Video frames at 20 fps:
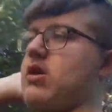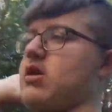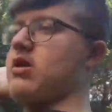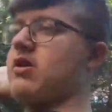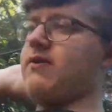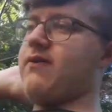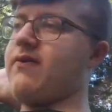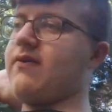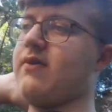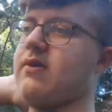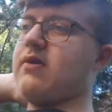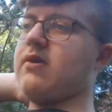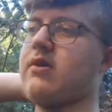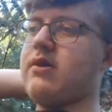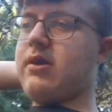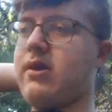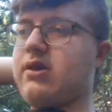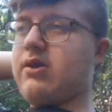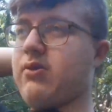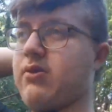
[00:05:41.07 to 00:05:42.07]
if
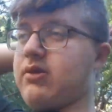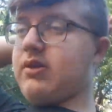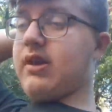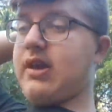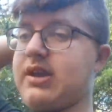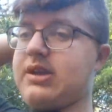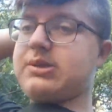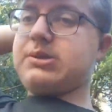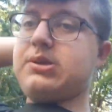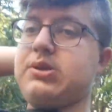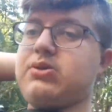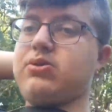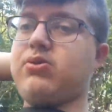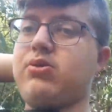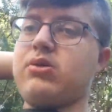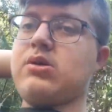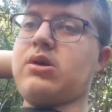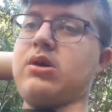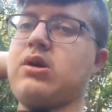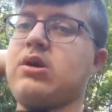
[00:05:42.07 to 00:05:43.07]
you would like to
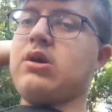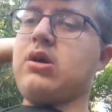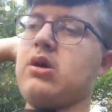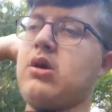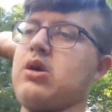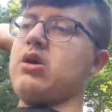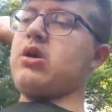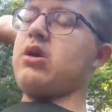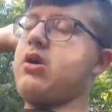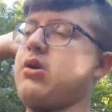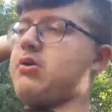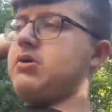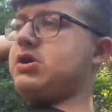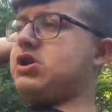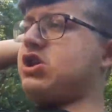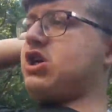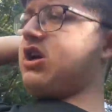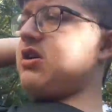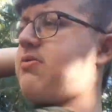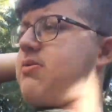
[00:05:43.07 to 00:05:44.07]
go and
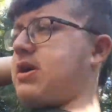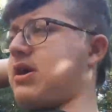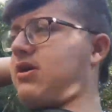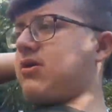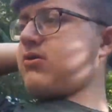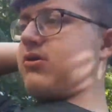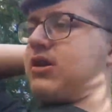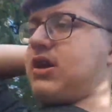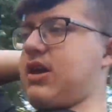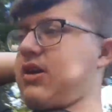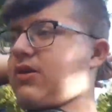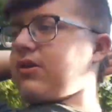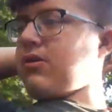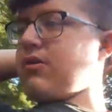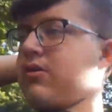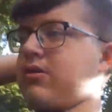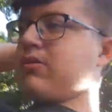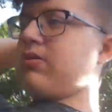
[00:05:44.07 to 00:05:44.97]
check me out there